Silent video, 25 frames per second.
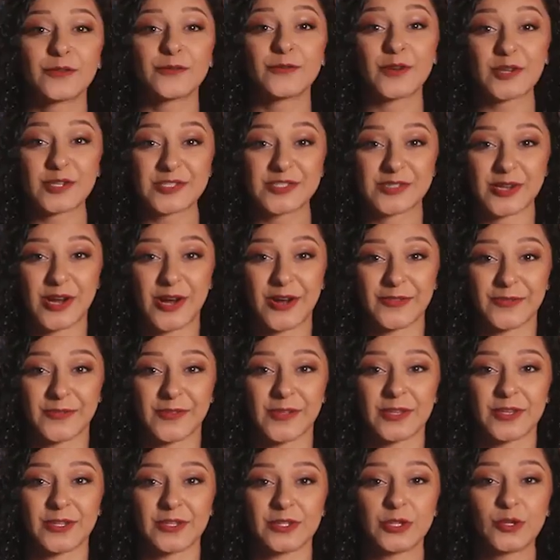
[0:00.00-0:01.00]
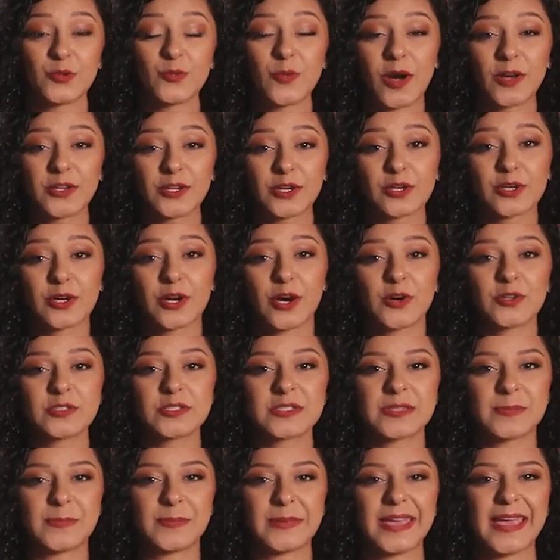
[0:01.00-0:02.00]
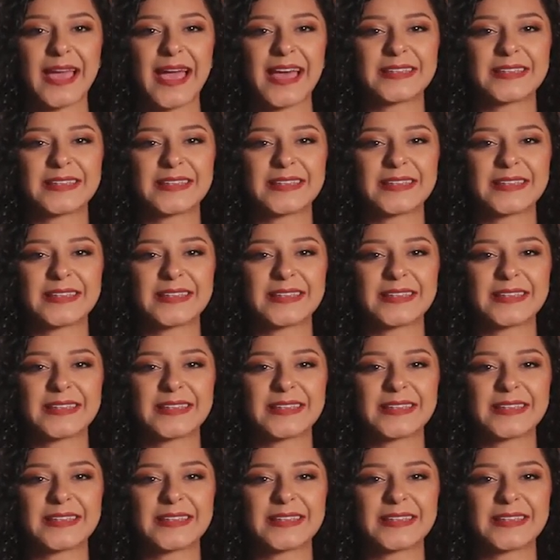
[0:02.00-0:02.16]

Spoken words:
First off, you want your code to be